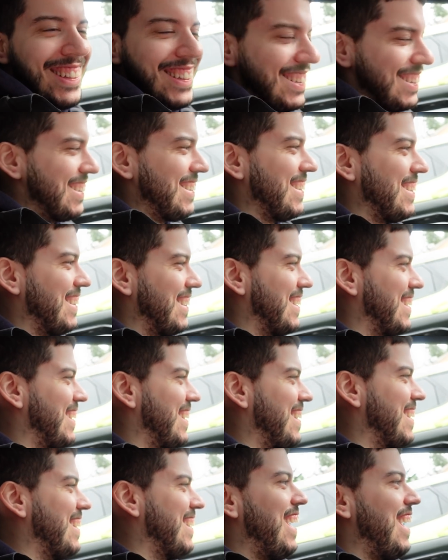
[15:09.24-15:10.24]
Are you gonna try?
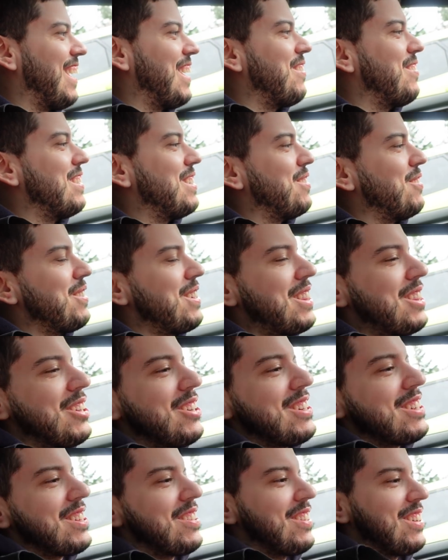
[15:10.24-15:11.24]
I'm gonna wait till we get
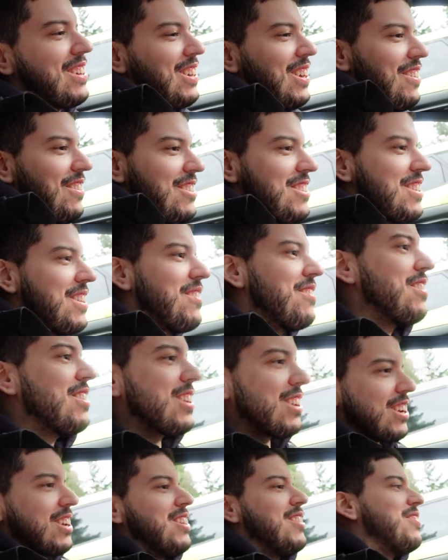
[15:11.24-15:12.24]
37 kilometers and we're
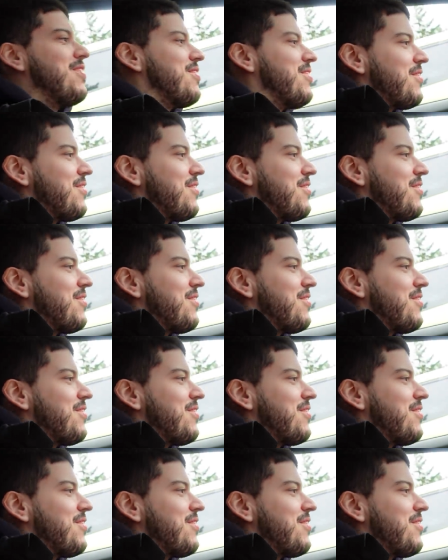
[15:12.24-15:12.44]
gonna go. All